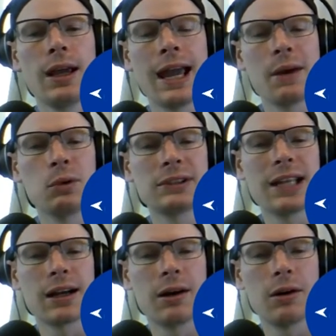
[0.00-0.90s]
hey,
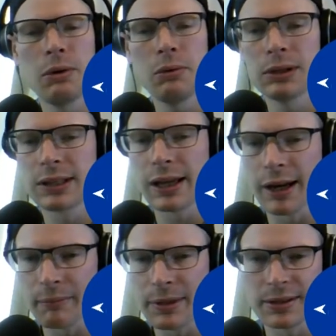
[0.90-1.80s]
we will take
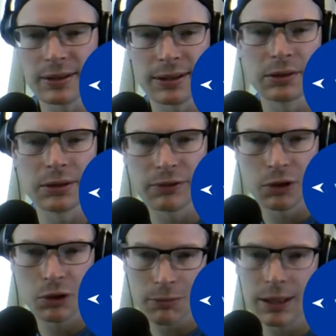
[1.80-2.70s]
our missiles out of
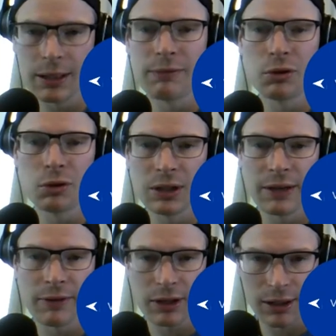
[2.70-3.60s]
Cuba if you'd
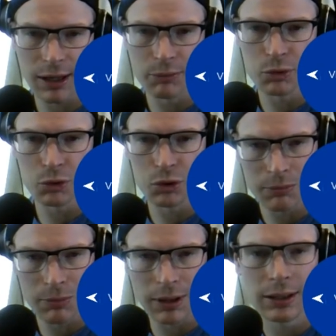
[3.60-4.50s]
never come to
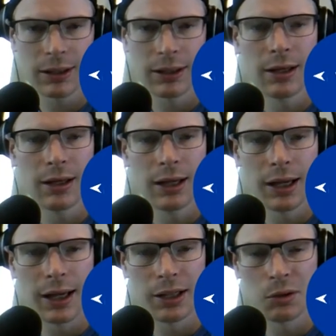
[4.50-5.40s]
Cuba.
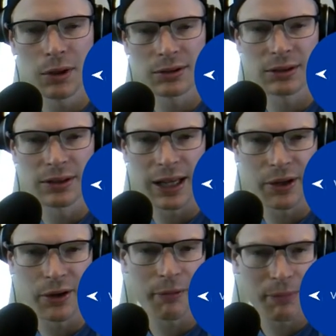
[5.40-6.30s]
And you also
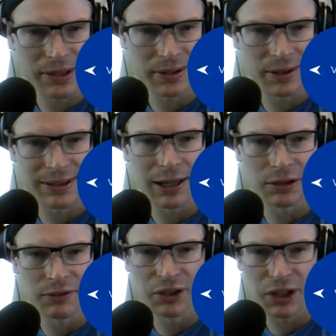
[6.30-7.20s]
take your missiles
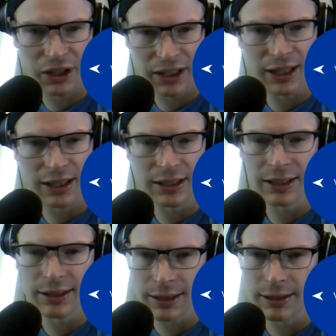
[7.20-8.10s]
out of Turkey
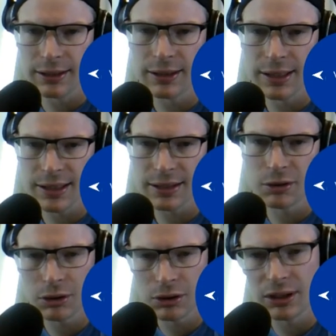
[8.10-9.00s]
and Italy.
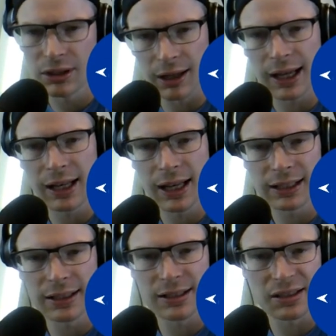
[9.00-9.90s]
Yes, good deal. I
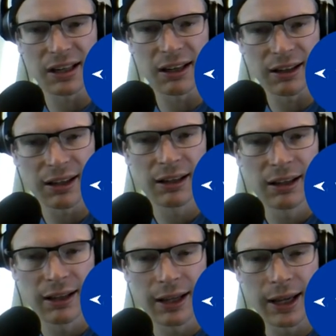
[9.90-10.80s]
like this deal.
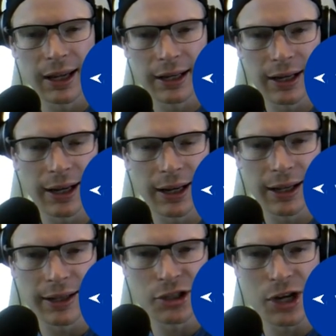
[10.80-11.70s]
And
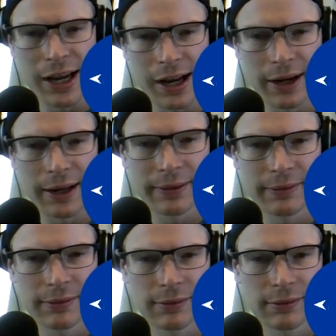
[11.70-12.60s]
they shake on it.
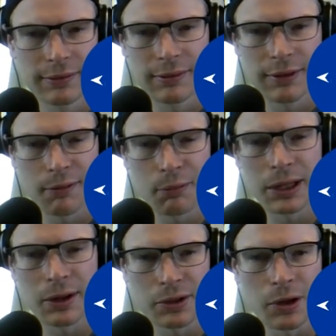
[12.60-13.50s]

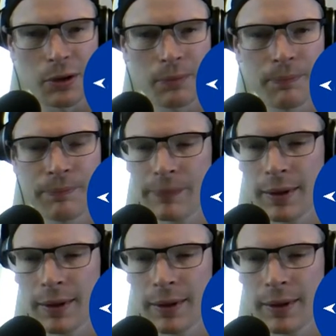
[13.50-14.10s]
Everybody goes home.